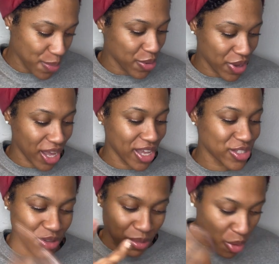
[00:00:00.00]
Okay.
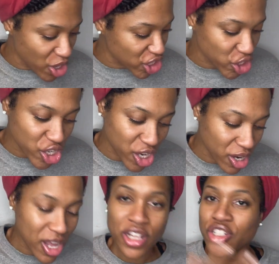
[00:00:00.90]
So the moisture,
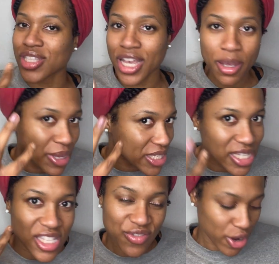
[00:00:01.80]
just like
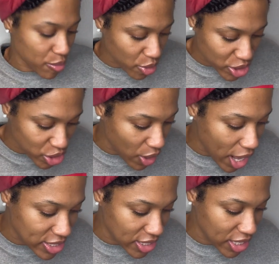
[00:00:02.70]
hibiscus, is very
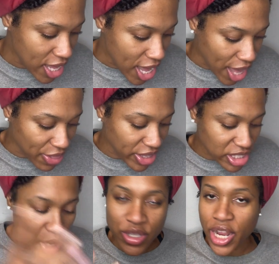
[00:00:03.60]
moisturizing, and then
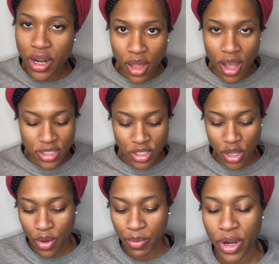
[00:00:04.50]
slows hair loss.
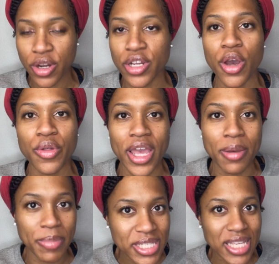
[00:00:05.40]
So, and we already know that
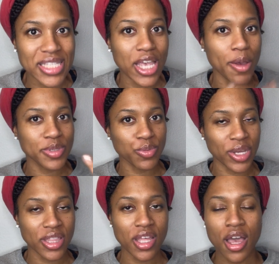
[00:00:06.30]
hibiscus helps
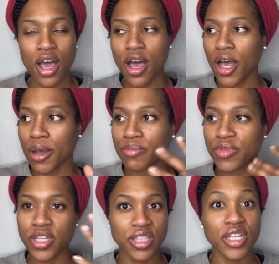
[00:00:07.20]
with, um,
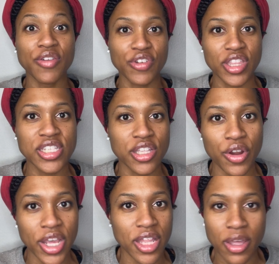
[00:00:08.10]
the, the different things that are
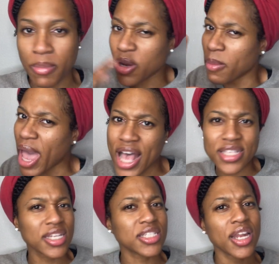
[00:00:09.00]
in the amino
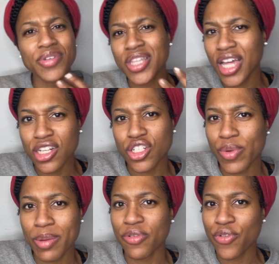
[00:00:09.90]
acids and everything that I just
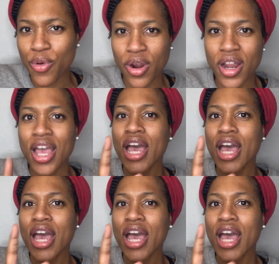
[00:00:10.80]
read before.